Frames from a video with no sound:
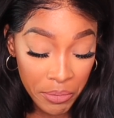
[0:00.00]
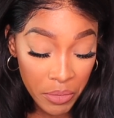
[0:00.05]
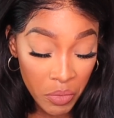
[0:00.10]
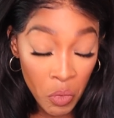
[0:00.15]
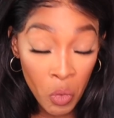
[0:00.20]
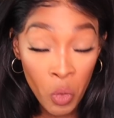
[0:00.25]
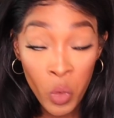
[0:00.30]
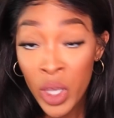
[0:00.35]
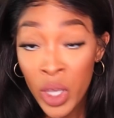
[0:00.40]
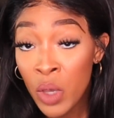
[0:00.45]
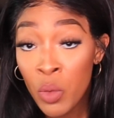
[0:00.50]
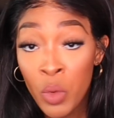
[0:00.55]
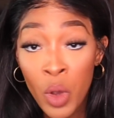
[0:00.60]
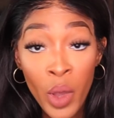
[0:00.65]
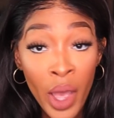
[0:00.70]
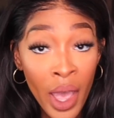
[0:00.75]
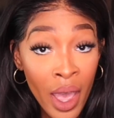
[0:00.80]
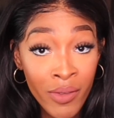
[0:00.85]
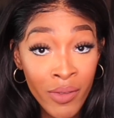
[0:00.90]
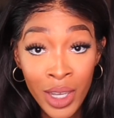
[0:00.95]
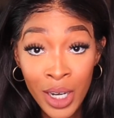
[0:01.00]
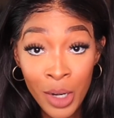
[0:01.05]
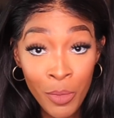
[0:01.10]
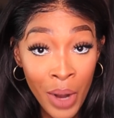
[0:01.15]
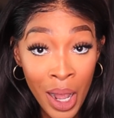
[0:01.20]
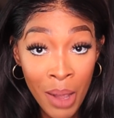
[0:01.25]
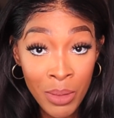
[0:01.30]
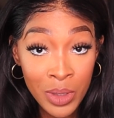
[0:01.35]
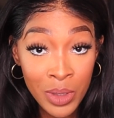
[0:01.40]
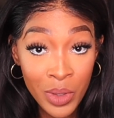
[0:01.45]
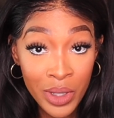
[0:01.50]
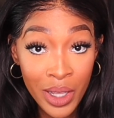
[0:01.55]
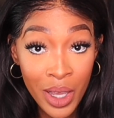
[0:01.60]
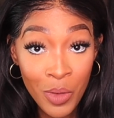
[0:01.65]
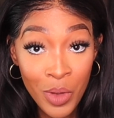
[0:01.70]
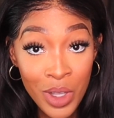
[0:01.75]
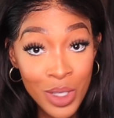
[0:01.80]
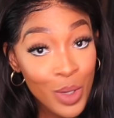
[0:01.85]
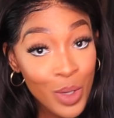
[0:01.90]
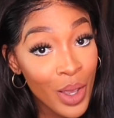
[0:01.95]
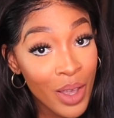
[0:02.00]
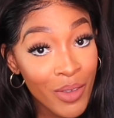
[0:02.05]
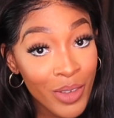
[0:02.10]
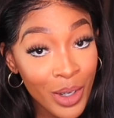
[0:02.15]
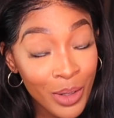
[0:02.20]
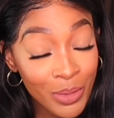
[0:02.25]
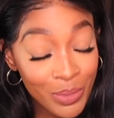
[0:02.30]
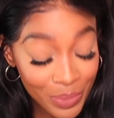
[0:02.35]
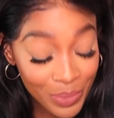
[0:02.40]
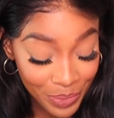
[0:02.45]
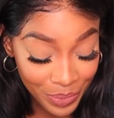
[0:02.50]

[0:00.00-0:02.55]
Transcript: we won't have any problems with that whatsoever.